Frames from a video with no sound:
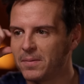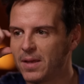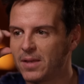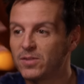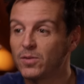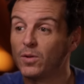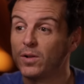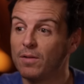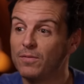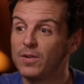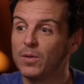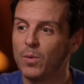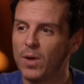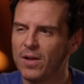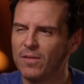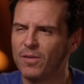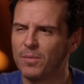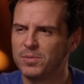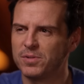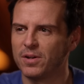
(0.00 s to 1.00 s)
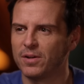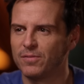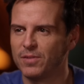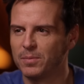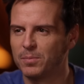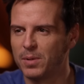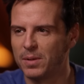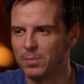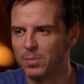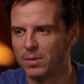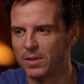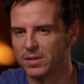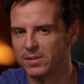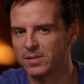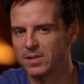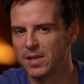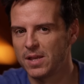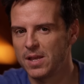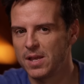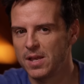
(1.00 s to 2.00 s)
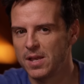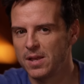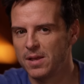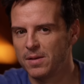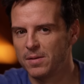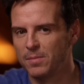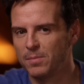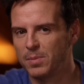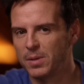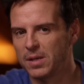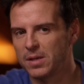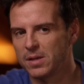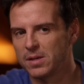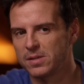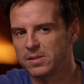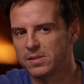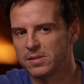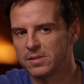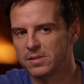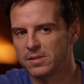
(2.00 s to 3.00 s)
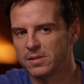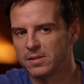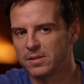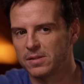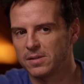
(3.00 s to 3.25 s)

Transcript: it's a lovely way of observing people, because